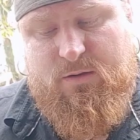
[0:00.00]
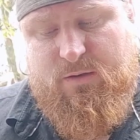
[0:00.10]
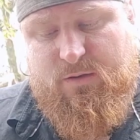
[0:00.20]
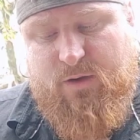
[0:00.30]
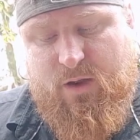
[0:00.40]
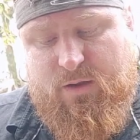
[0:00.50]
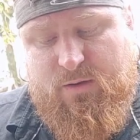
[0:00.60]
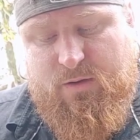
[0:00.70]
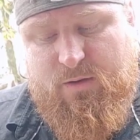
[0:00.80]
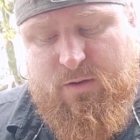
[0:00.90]
you know,
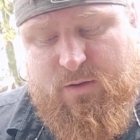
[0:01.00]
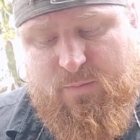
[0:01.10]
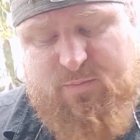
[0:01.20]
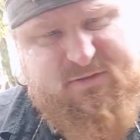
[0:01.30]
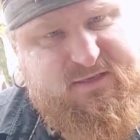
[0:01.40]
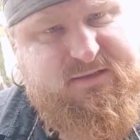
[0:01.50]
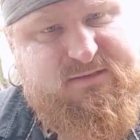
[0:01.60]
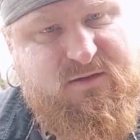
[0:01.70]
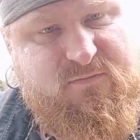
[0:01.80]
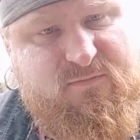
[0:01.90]
present
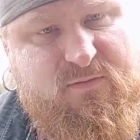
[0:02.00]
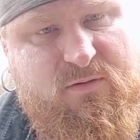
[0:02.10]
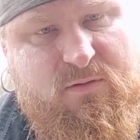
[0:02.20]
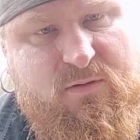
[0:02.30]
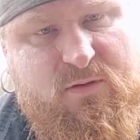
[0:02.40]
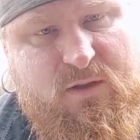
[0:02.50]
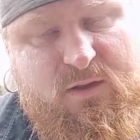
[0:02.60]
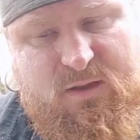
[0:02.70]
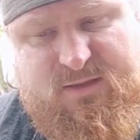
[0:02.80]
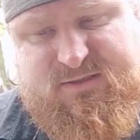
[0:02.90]
yourself.
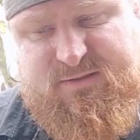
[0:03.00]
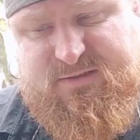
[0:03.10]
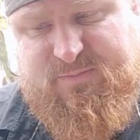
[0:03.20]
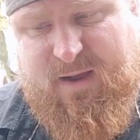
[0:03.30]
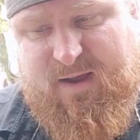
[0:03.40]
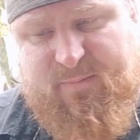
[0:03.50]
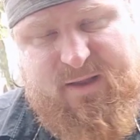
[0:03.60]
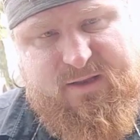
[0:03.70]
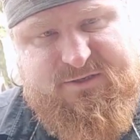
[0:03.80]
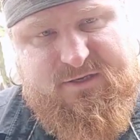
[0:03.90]
It's part of
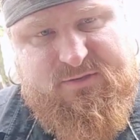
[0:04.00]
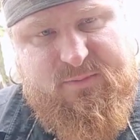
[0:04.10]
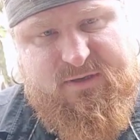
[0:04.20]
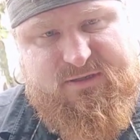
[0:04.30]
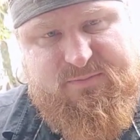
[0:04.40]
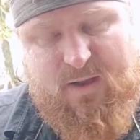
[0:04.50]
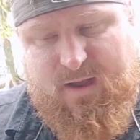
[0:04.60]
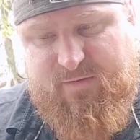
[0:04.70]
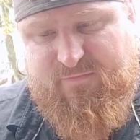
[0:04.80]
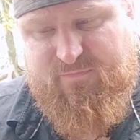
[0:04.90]
being a gentleman. It's
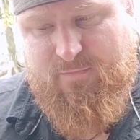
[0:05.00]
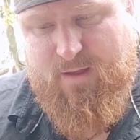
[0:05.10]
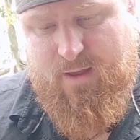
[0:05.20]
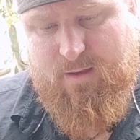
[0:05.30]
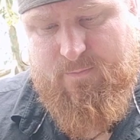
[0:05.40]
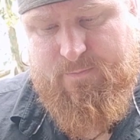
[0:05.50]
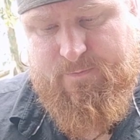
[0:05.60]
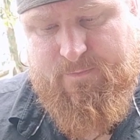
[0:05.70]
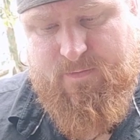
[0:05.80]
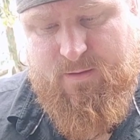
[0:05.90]
part of
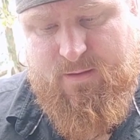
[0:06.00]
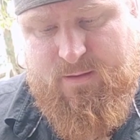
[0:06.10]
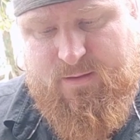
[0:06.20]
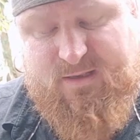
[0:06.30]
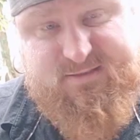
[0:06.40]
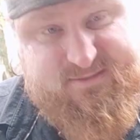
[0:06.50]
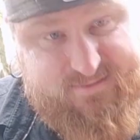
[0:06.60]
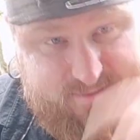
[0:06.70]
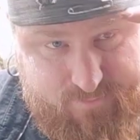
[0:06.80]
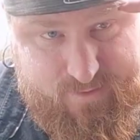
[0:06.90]

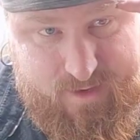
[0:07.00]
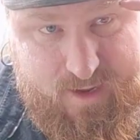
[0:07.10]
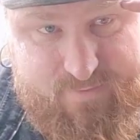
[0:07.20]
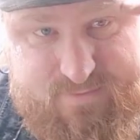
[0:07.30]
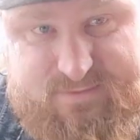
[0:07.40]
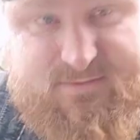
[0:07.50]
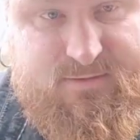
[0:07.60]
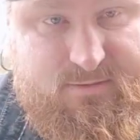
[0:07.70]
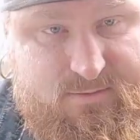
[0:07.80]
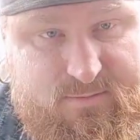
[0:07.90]
considering others.
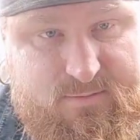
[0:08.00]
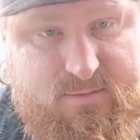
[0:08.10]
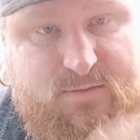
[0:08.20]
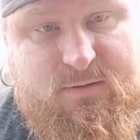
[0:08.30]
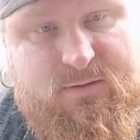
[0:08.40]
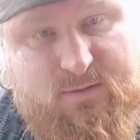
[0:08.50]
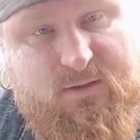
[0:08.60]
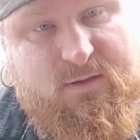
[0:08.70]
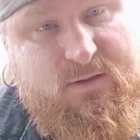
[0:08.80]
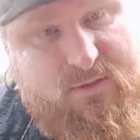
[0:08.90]

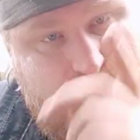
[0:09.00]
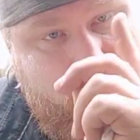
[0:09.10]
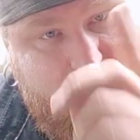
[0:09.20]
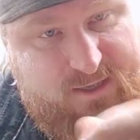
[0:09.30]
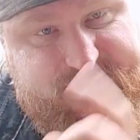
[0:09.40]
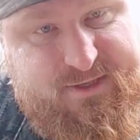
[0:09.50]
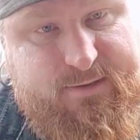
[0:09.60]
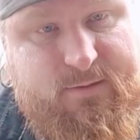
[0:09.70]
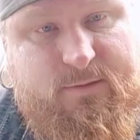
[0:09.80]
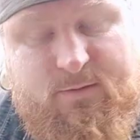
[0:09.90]

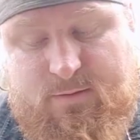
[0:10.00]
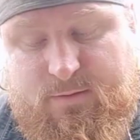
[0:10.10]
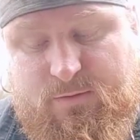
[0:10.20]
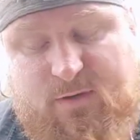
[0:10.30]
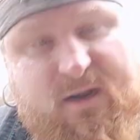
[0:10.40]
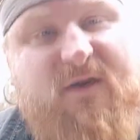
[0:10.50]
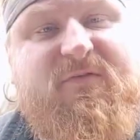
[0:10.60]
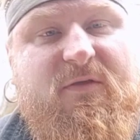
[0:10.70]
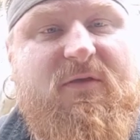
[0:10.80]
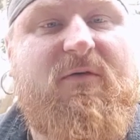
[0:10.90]
Hygiene, looking
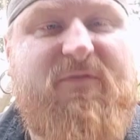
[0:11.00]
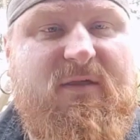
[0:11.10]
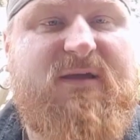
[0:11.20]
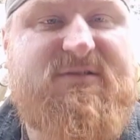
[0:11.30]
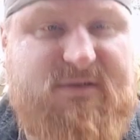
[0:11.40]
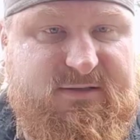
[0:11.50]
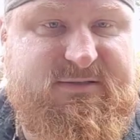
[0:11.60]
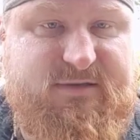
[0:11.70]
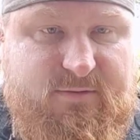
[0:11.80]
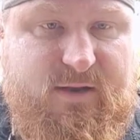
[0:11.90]
after yourself, is actually
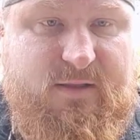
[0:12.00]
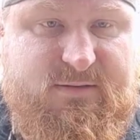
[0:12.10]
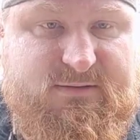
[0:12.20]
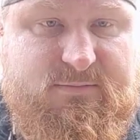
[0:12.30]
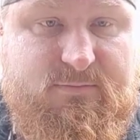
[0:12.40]
considering others.